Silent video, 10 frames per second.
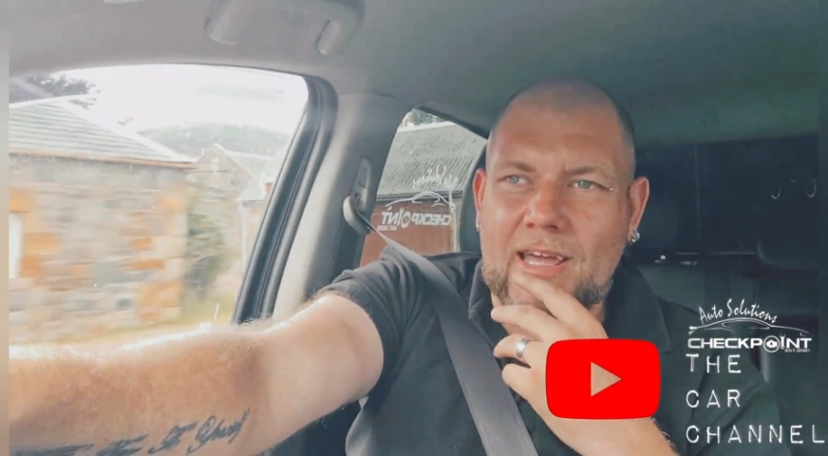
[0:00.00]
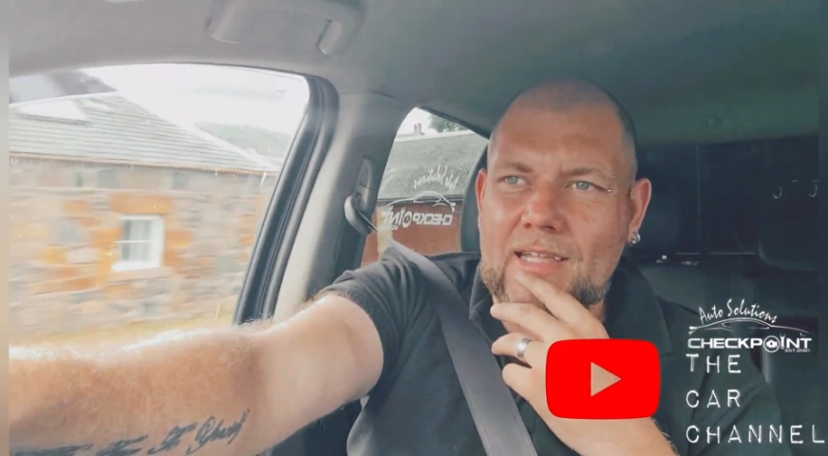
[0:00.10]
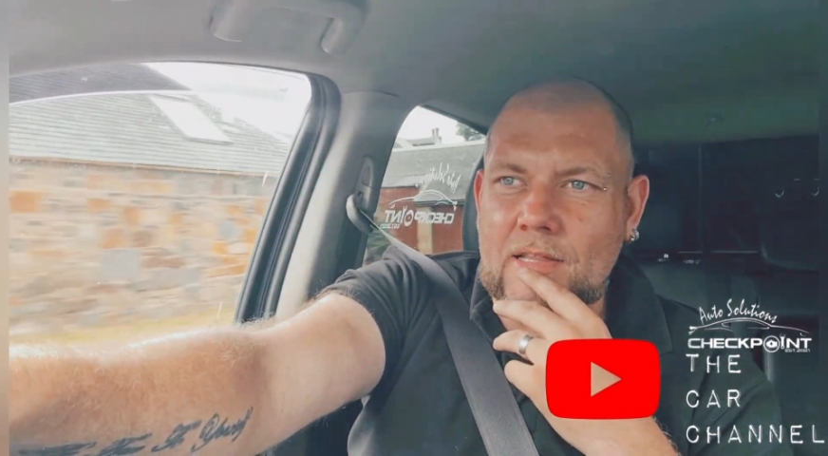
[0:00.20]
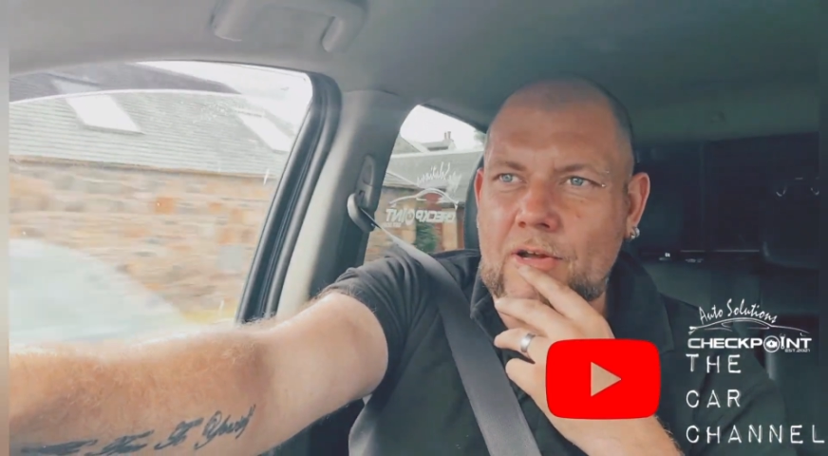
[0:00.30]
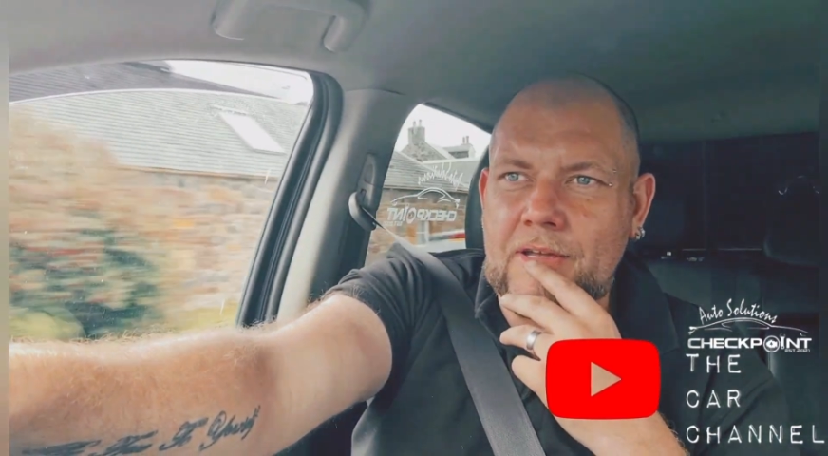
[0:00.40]

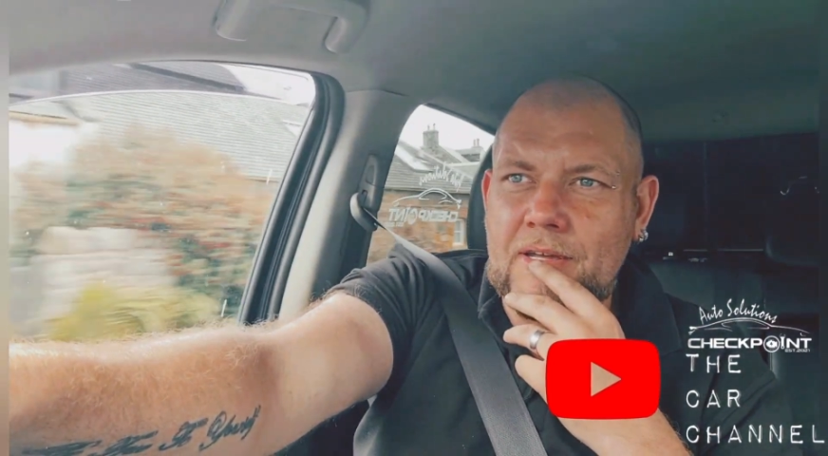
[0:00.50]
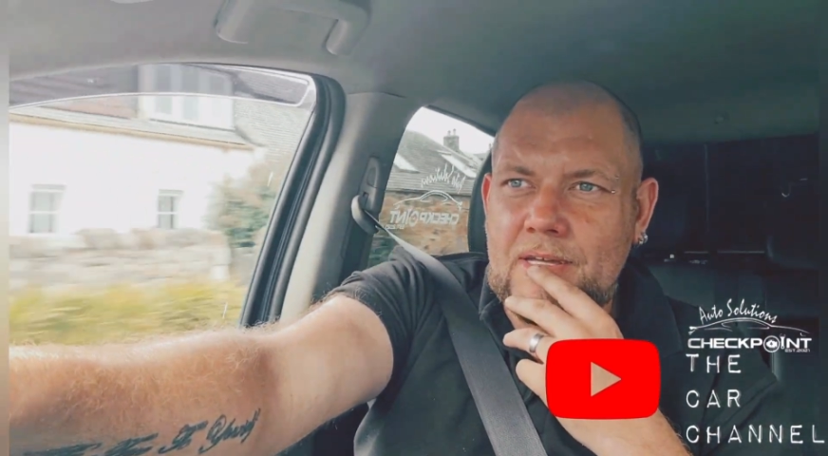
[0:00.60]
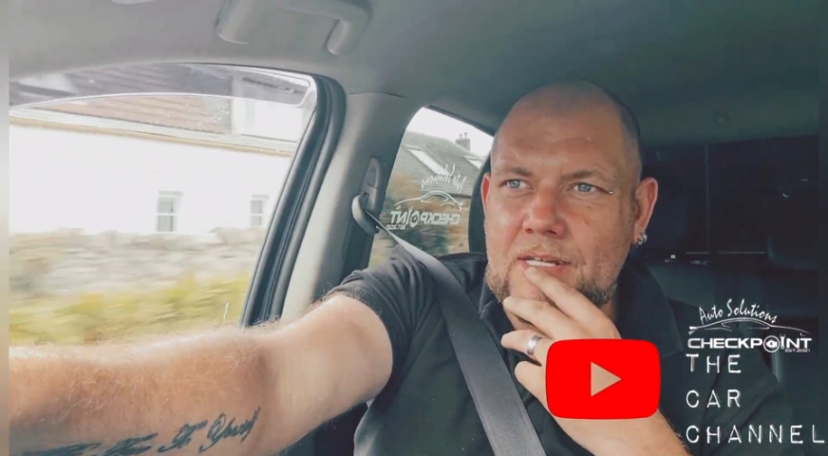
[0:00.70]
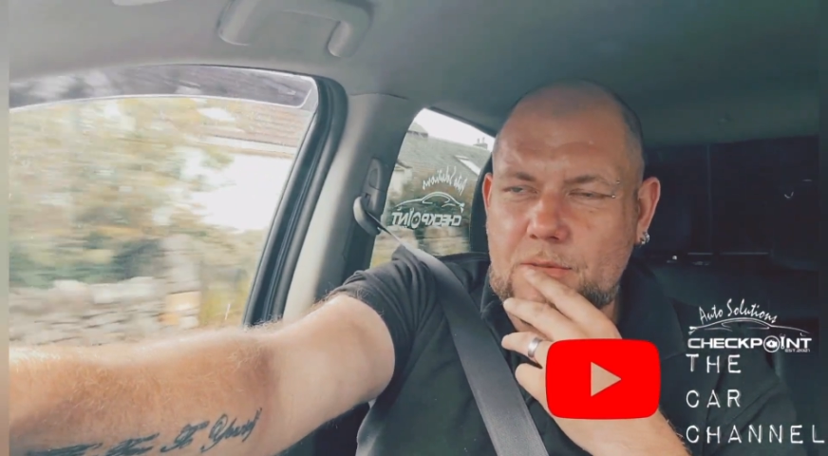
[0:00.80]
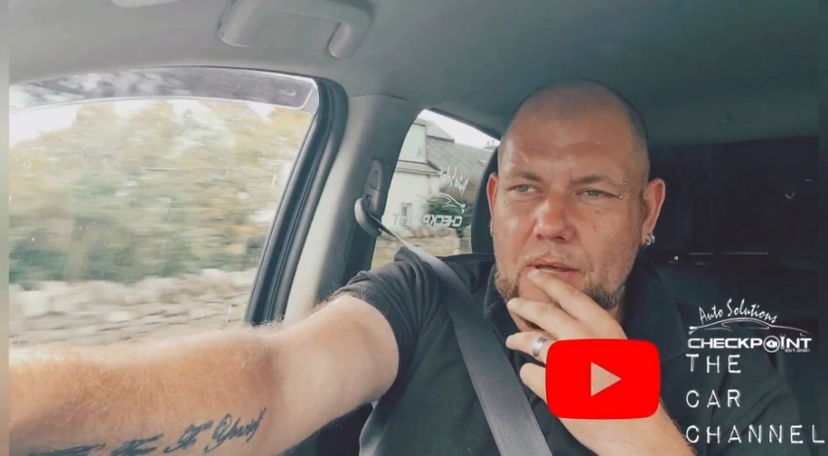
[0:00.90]
alloy.
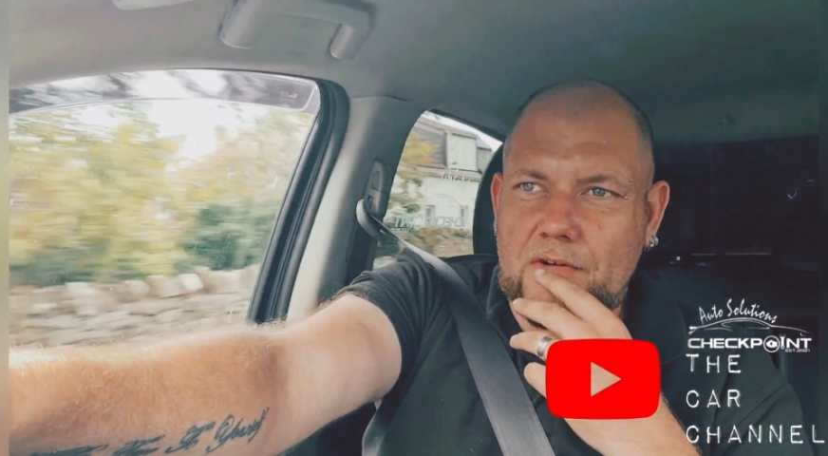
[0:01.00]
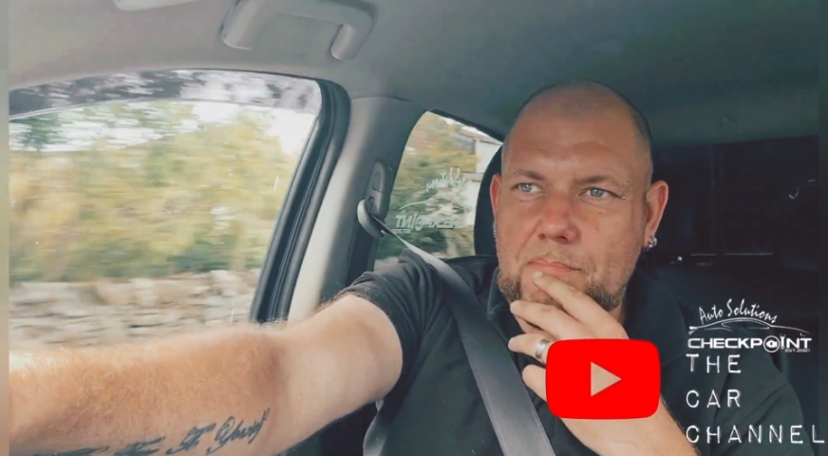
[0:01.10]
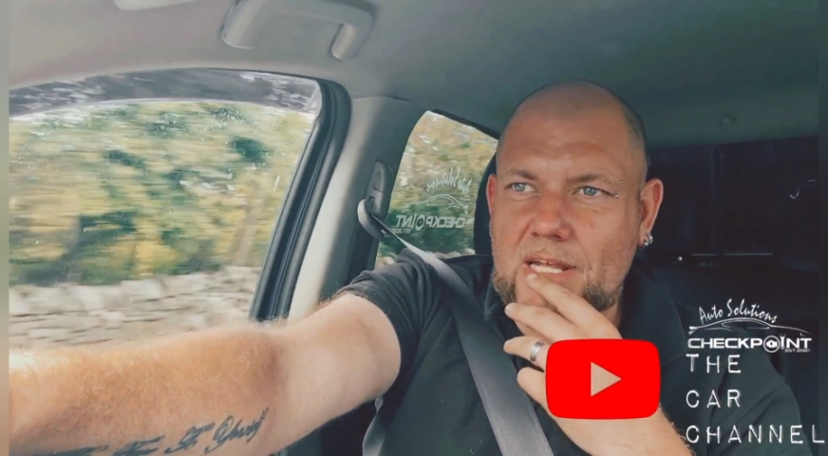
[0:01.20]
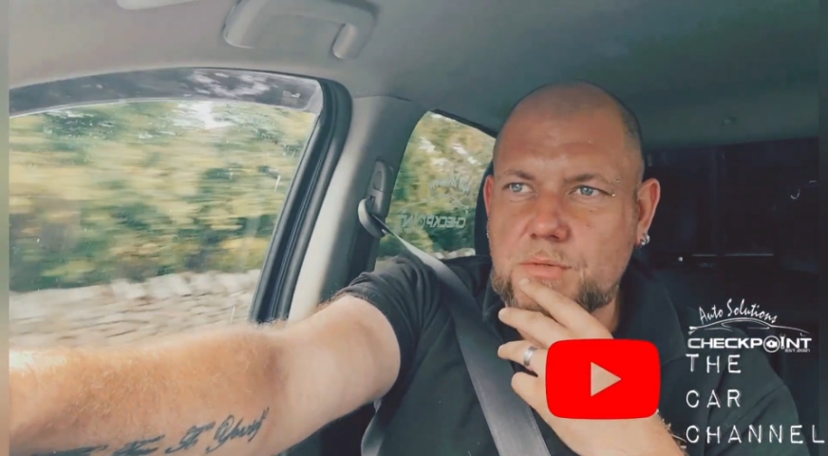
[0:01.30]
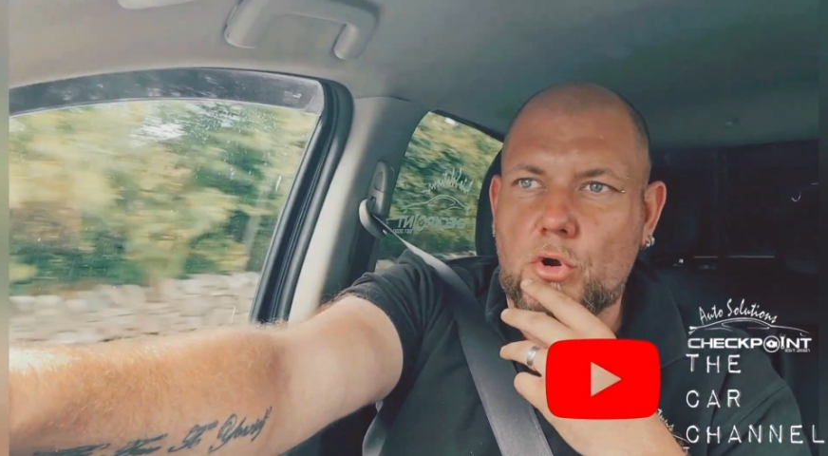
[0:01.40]
a bit of a
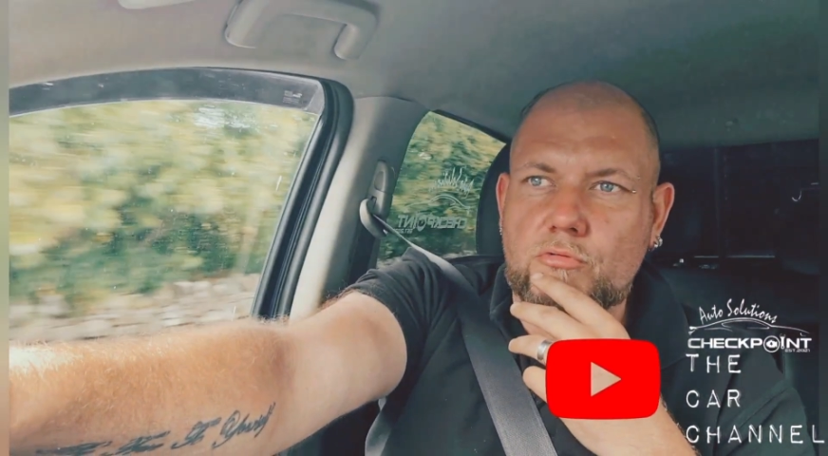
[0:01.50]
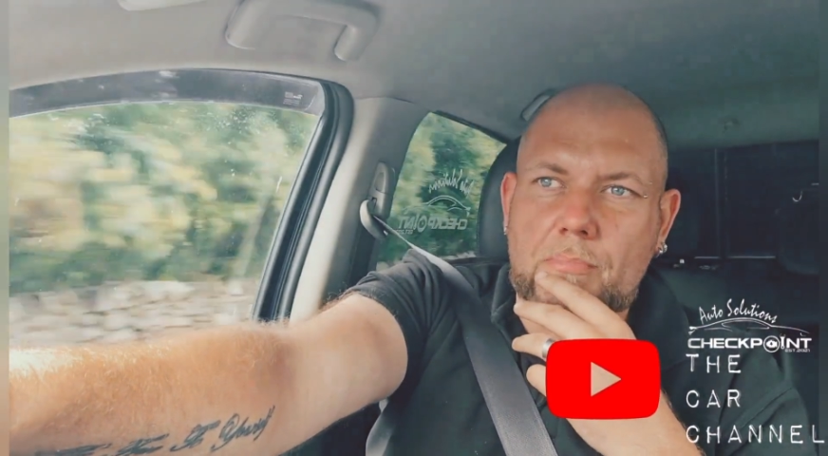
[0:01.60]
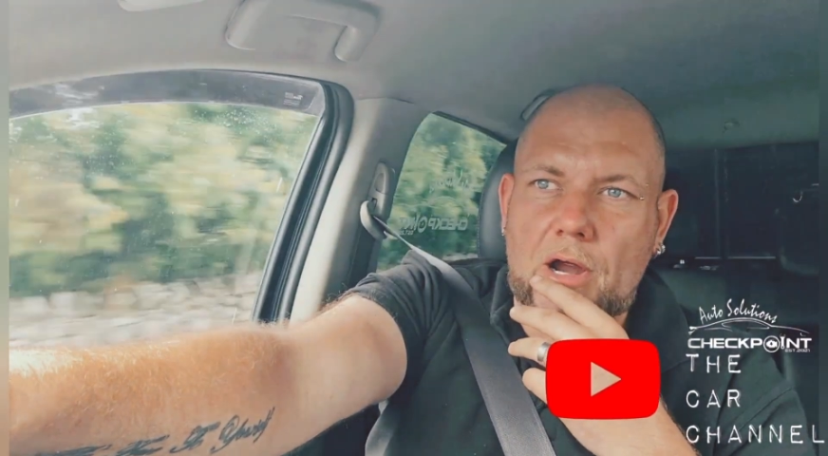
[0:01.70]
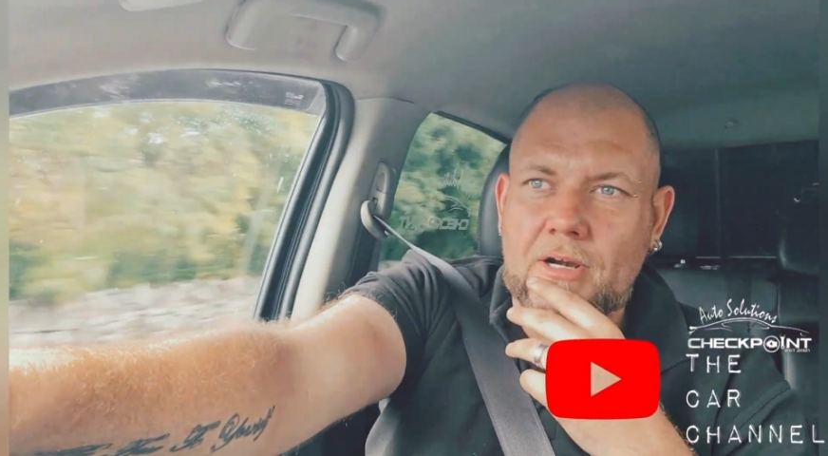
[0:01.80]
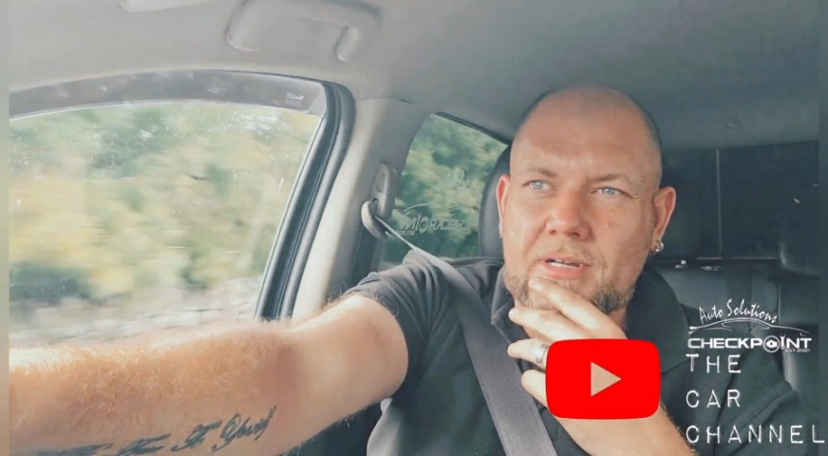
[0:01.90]
piss poor
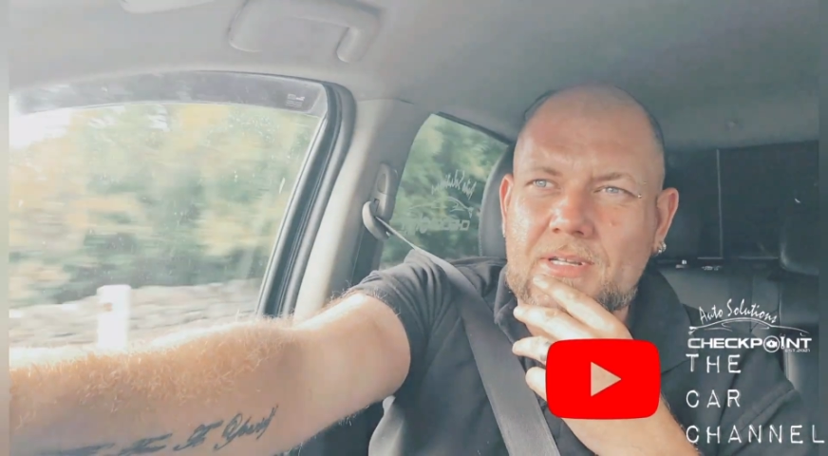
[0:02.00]
repair.